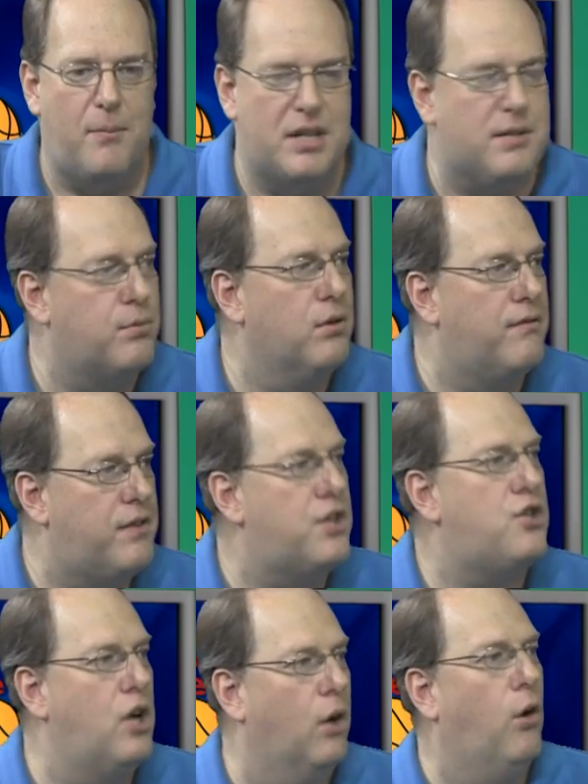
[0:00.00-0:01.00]
has improved this
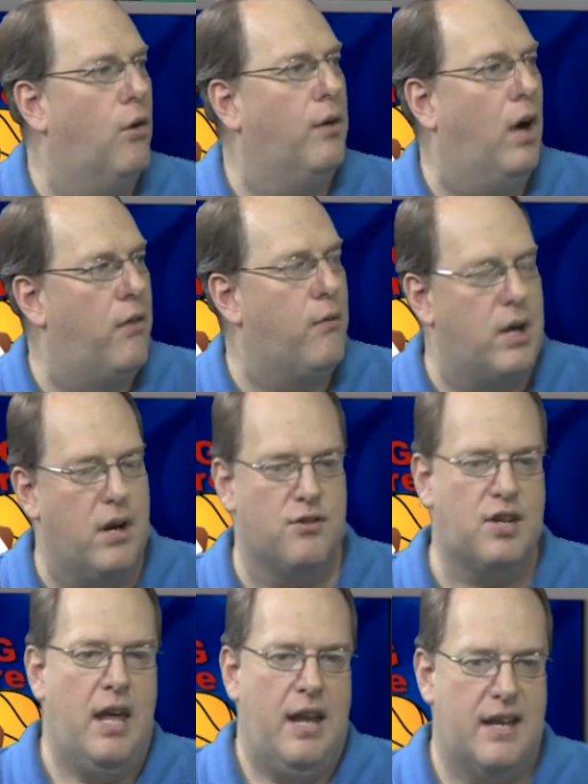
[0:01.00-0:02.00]
year over other years
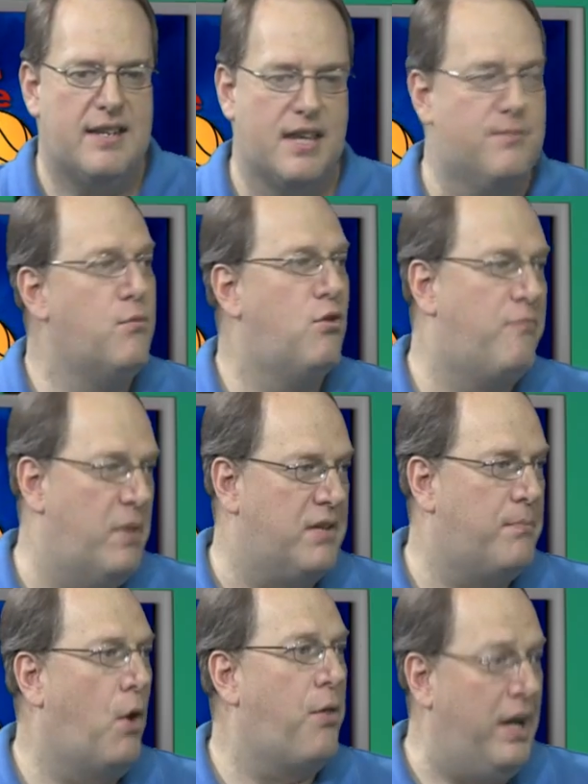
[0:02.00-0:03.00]
is his movement,
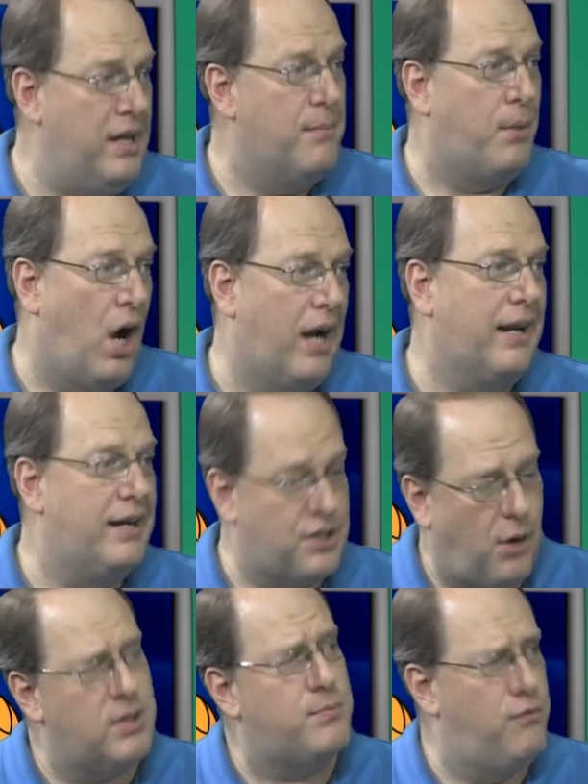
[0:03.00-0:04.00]
both in the pocket. He's
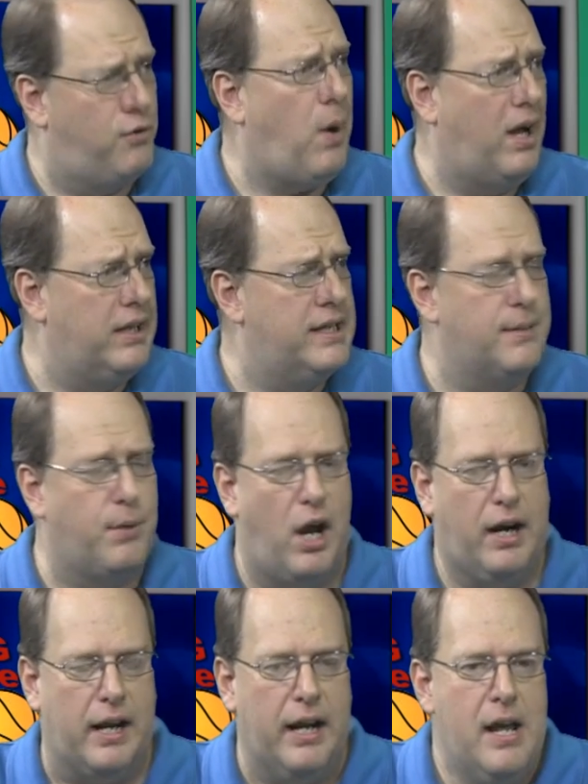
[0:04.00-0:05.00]
always moved well in the
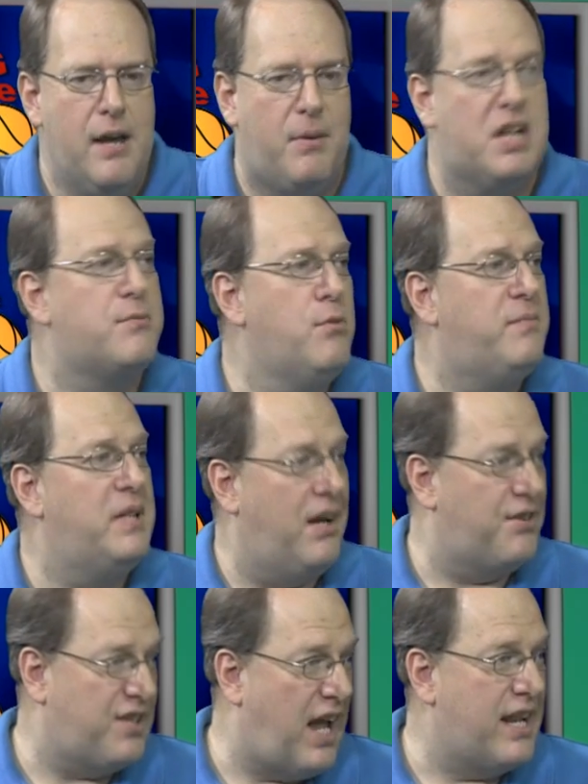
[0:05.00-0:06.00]
pocket, but his movement
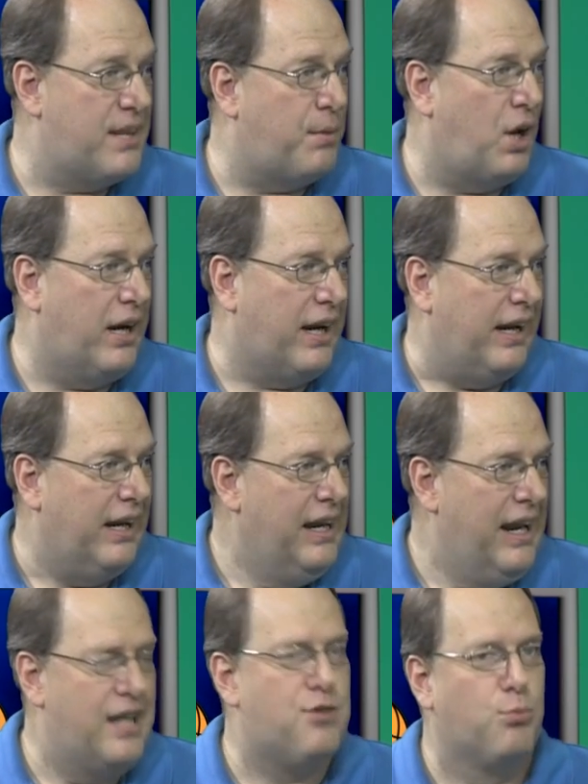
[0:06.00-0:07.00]
outside of the pocket.
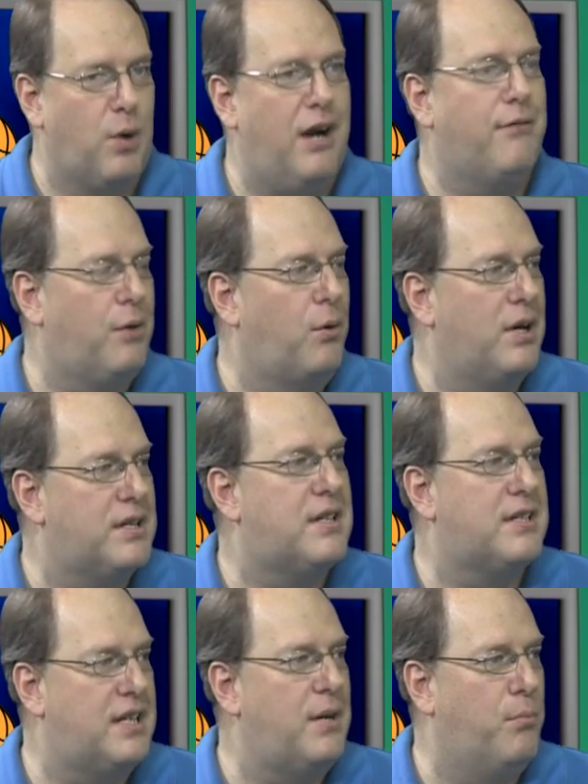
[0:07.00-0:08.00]
It's rare for us to
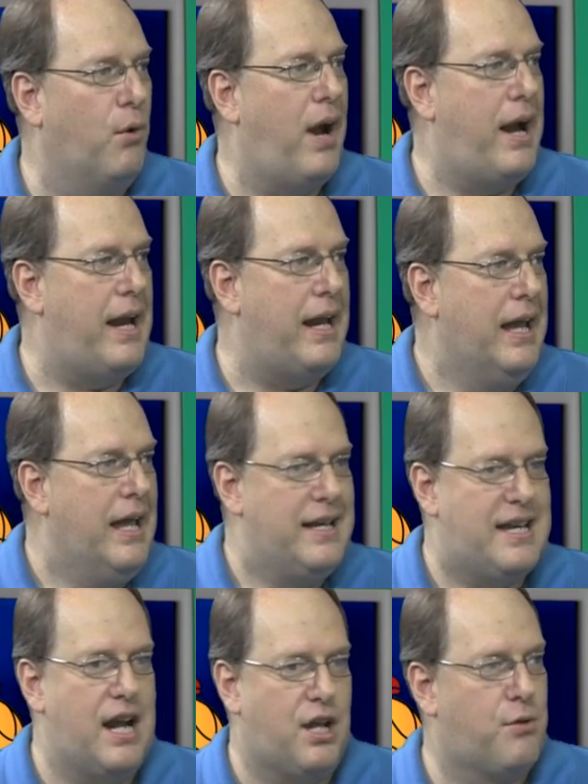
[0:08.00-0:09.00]
see Brady
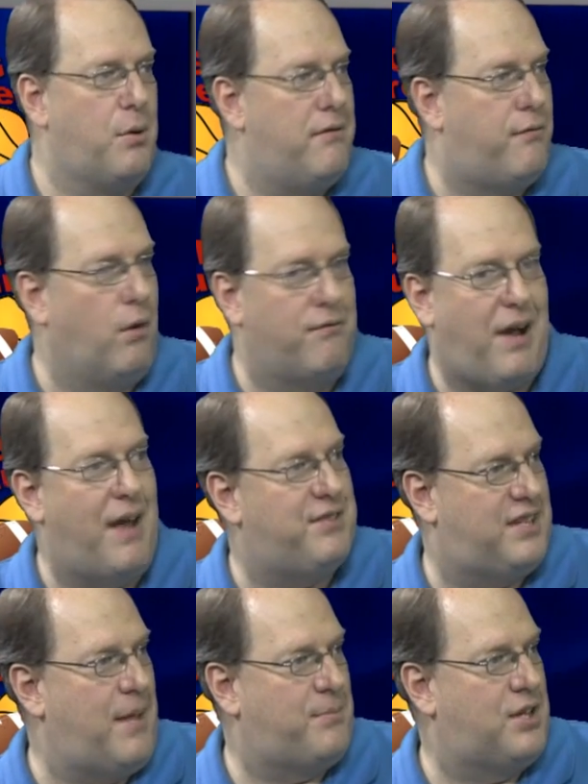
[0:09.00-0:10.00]
take three or four or five
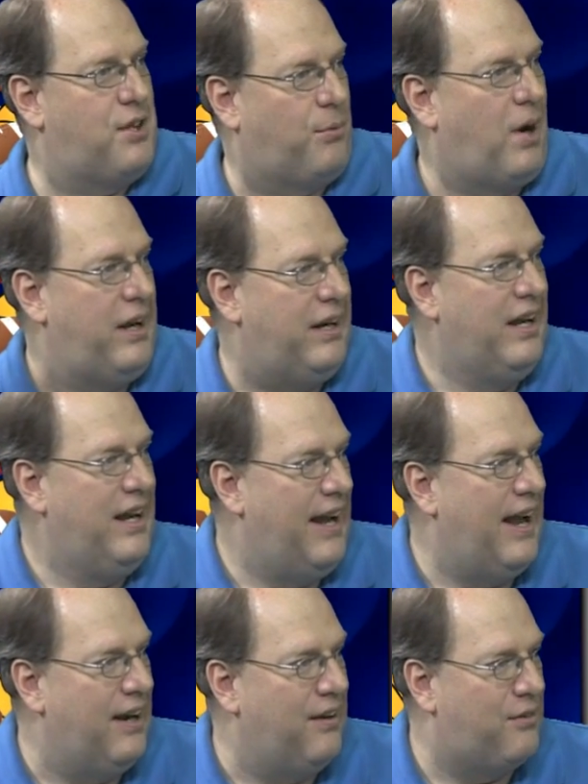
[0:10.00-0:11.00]
steps to the right
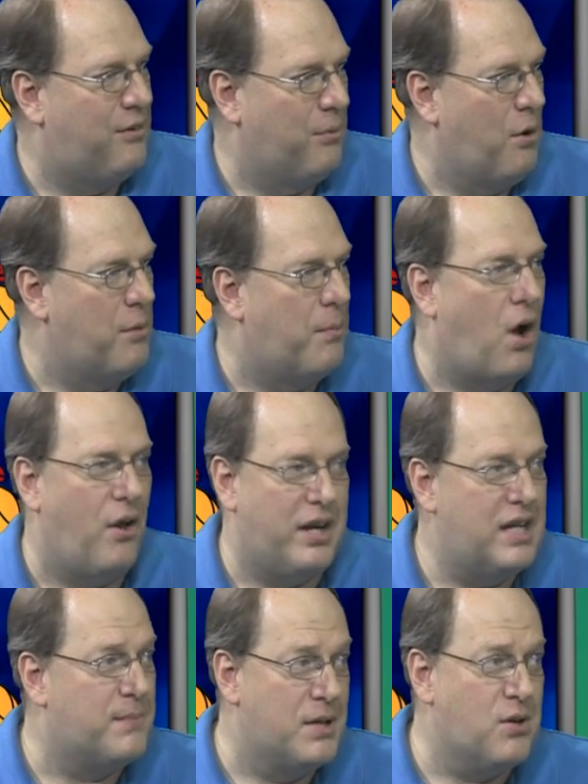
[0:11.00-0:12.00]
and throw the ball. Well,
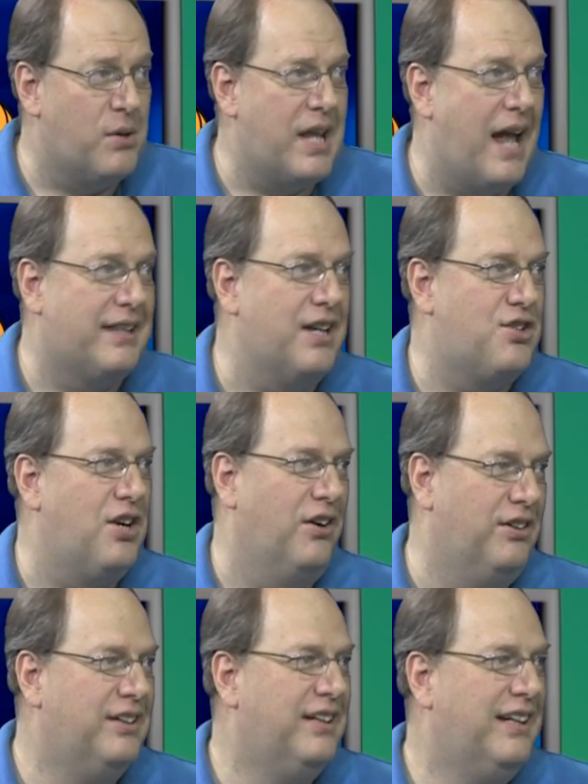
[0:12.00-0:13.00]
he's it totally throws off year. the
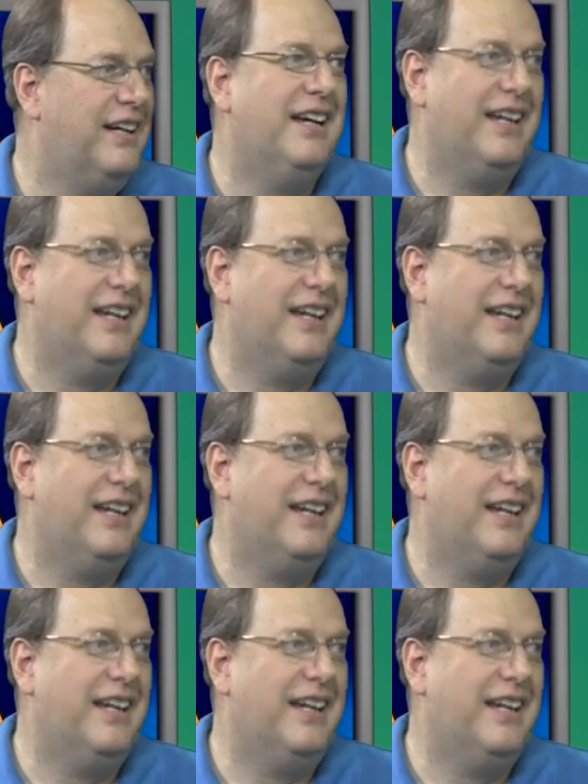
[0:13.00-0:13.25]
defense because